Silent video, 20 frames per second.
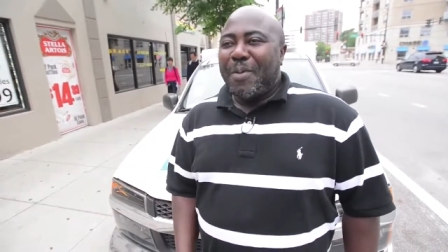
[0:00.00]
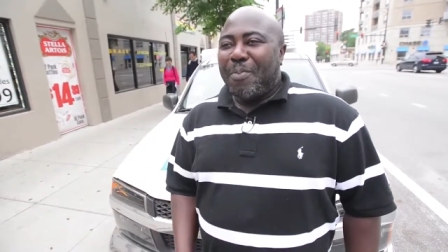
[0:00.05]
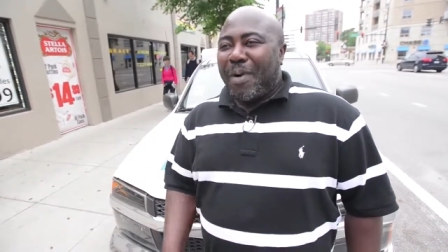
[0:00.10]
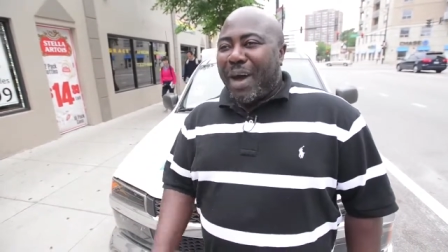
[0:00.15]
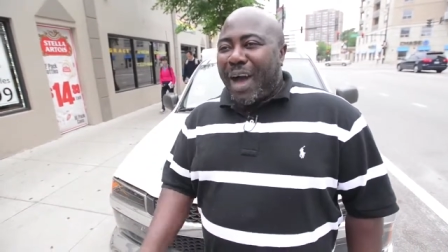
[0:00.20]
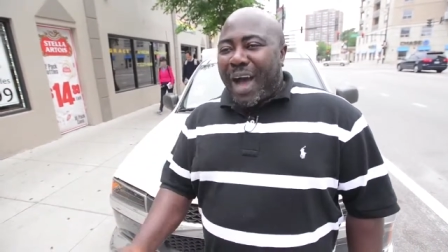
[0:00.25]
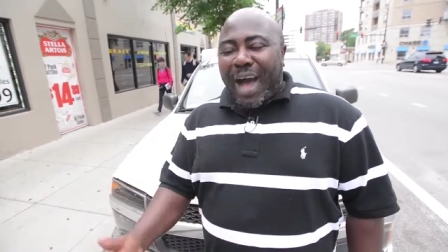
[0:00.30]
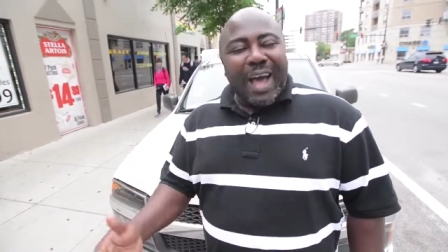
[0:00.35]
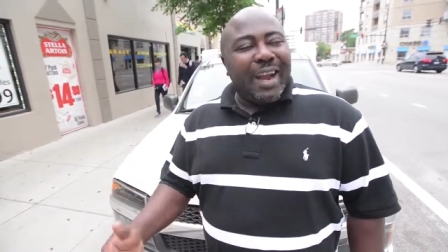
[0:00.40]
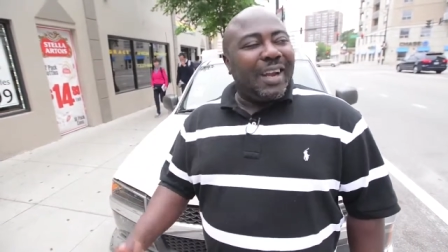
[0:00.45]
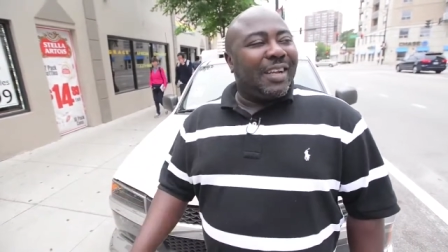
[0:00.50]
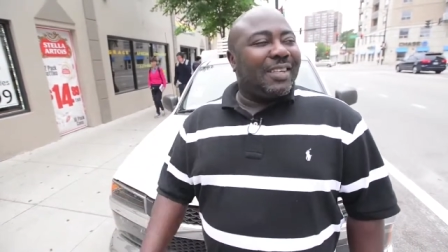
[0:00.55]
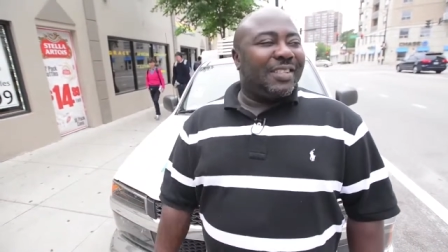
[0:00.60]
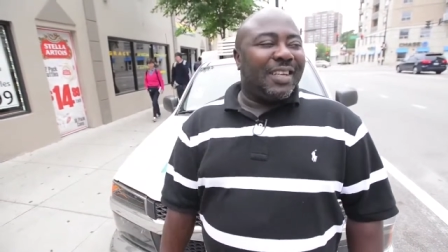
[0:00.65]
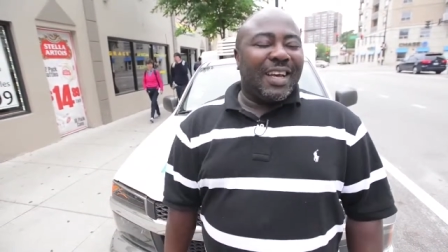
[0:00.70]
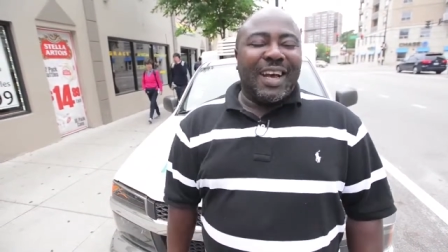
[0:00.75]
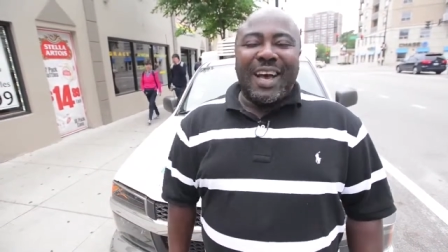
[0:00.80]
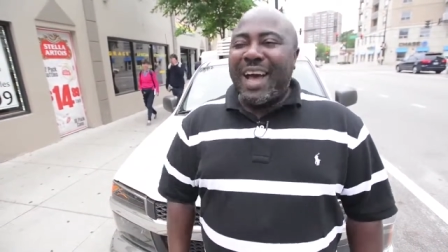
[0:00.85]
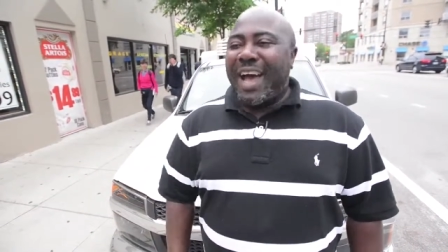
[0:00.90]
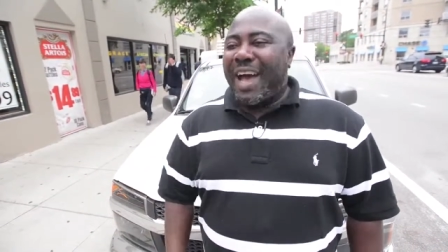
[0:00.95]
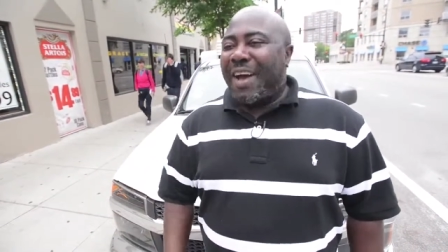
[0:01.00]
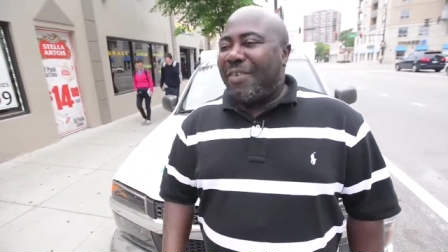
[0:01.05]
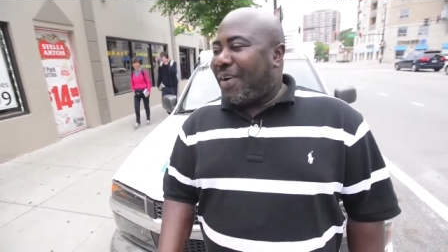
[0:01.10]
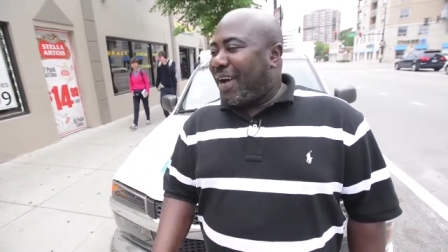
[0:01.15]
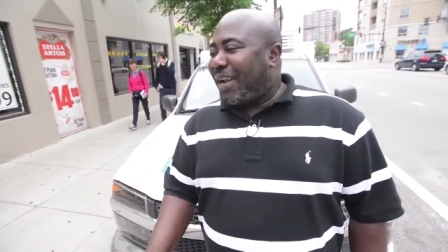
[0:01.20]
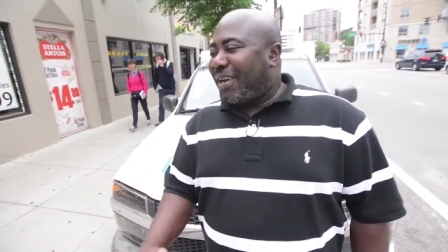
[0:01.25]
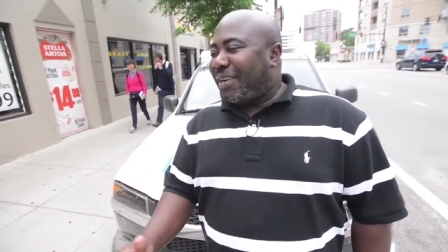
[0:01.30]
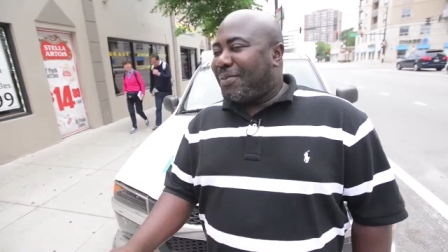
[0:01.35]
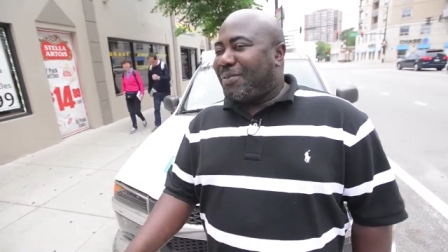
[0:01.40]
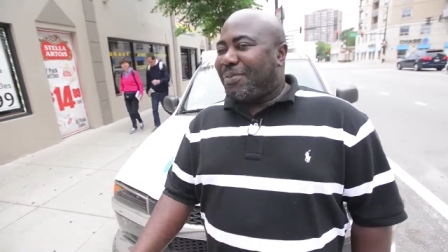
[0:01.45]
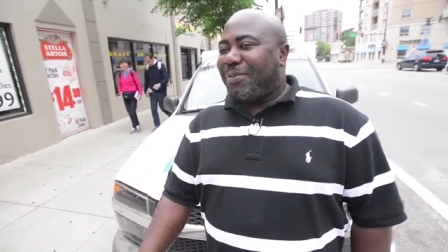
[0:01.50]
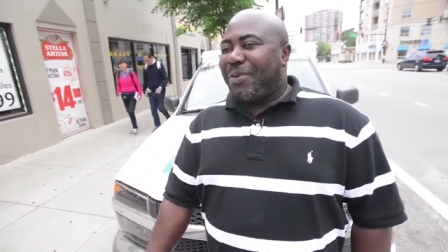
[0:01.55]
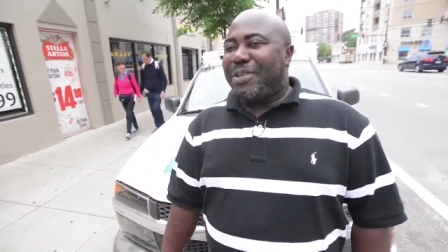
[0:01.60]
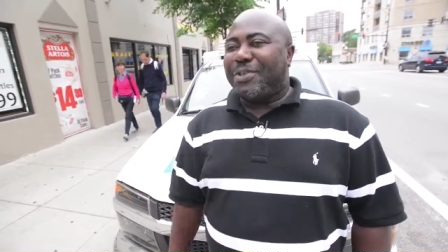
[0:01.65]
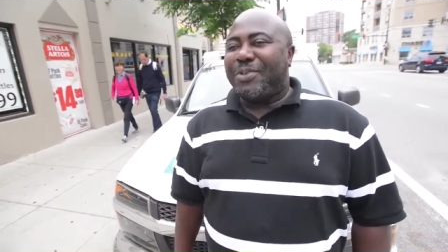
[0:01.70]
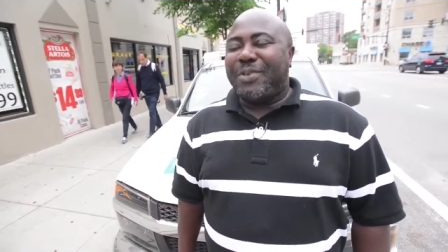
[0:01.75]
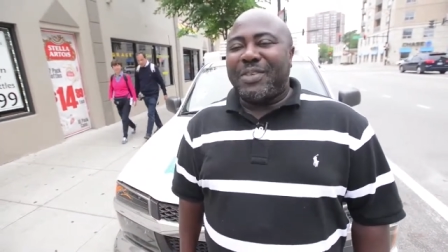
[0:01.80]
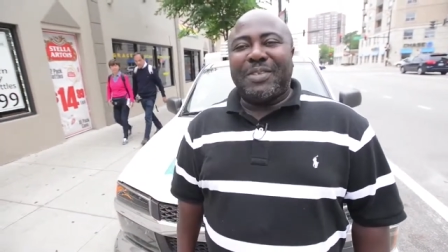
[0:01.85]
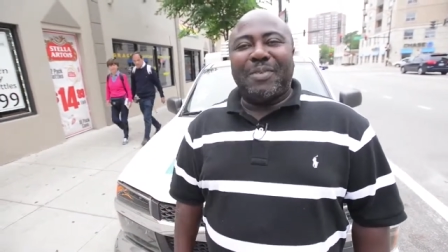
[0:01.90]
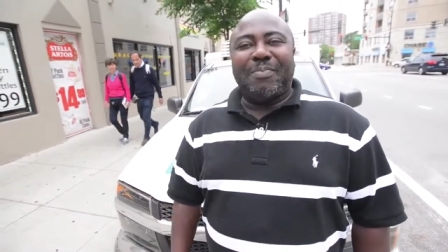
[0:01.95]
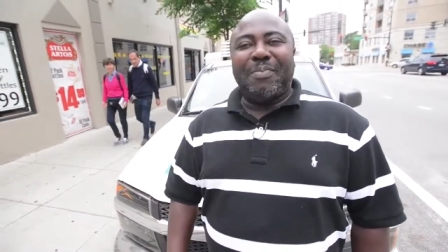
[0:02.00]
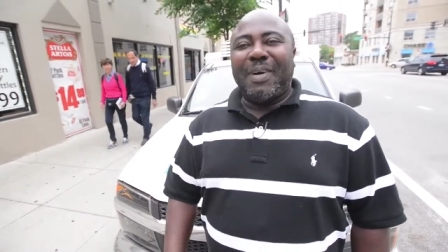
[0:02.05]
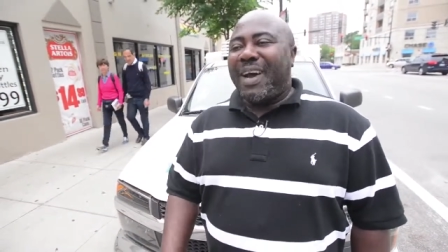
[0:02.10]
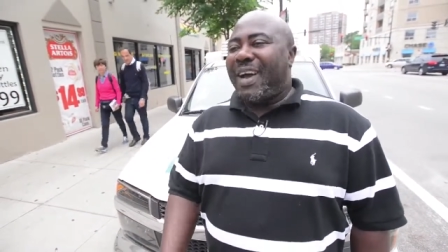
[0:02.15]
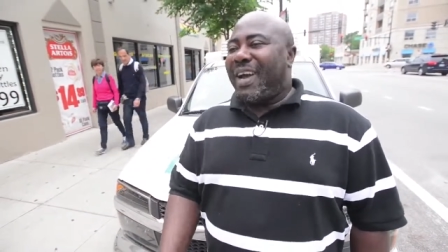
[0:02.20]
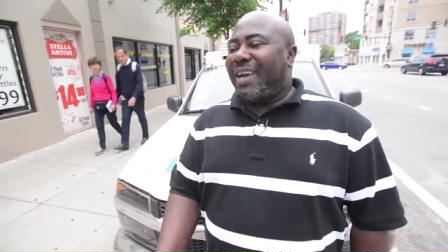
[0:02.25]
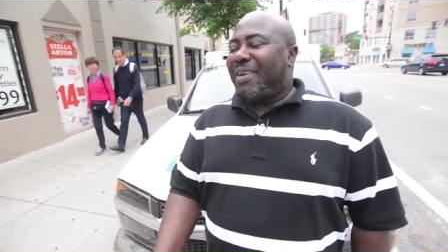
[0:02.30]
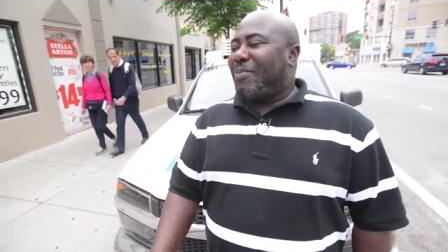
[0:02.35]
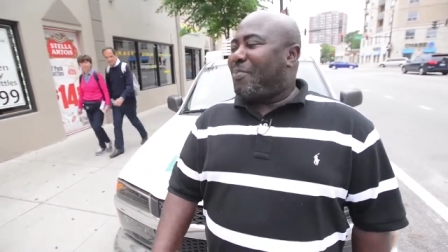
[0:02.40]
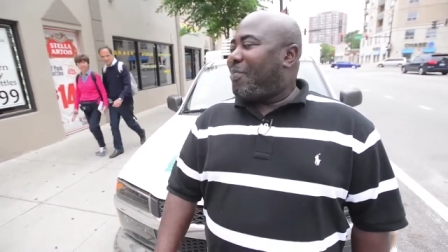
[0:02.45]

But others I have other rituals of mine